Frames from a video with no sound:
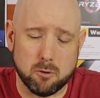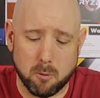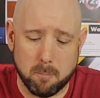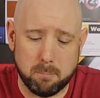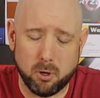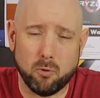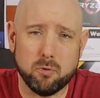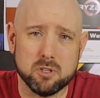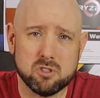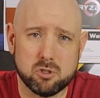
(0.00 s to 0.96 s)
to
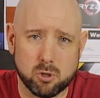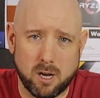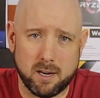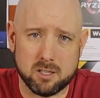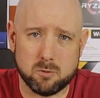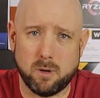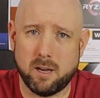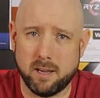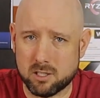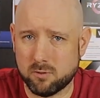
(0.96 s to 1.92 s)
build this Tron
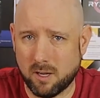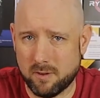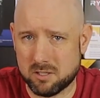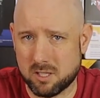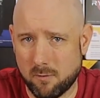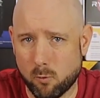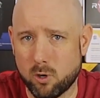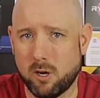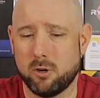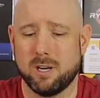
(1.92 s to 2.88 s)
XY
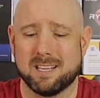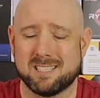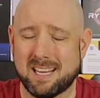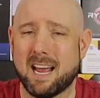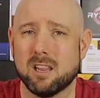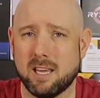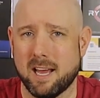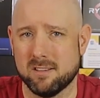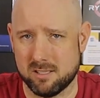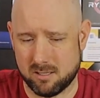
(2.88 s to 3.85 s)
X5SA400 exactly
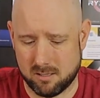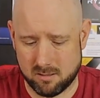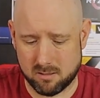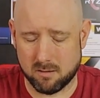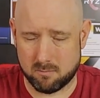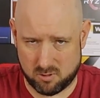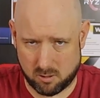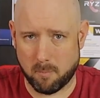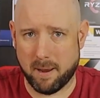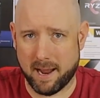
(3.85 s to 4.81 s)
as it
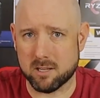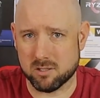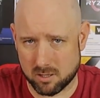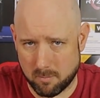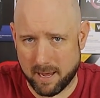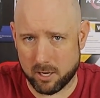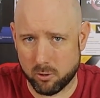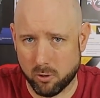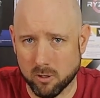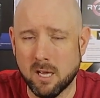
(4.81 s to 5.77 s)
commands in the
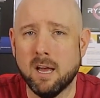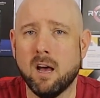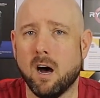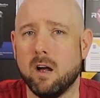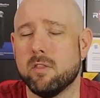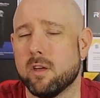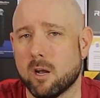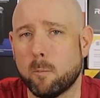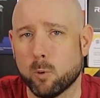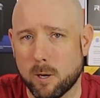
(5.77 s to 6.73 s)
manual, uh, and then
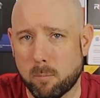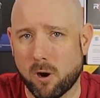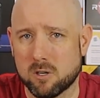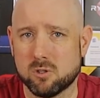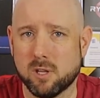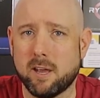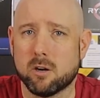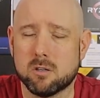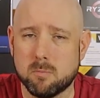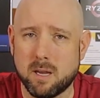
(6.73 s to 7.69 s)
upgrade parts
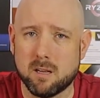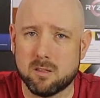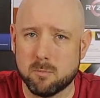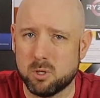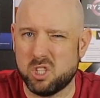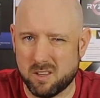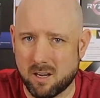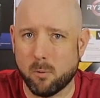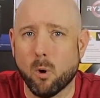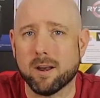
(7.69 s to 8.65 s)
later to make it the machine
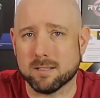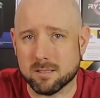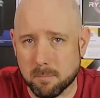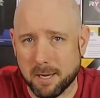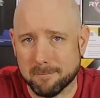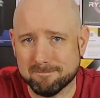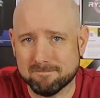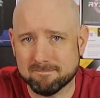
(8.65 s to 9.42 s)
that I want it to be.